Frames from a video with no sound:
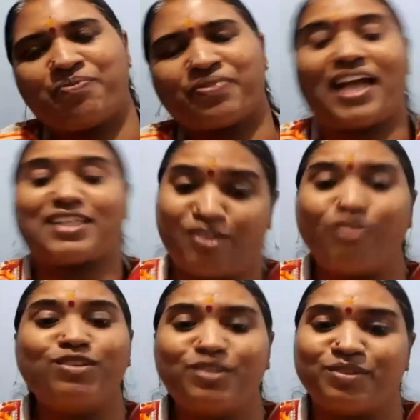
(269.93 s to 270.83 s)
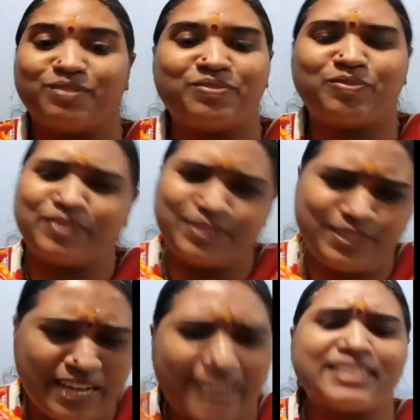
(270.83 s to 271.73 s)
As you all know.
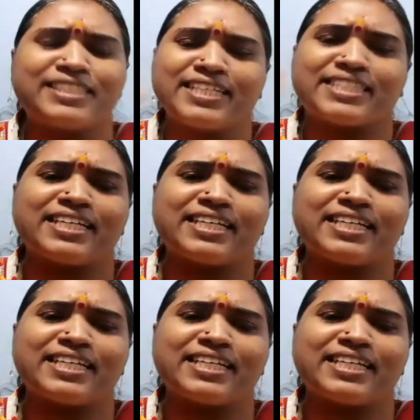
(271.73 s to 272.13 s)
Let us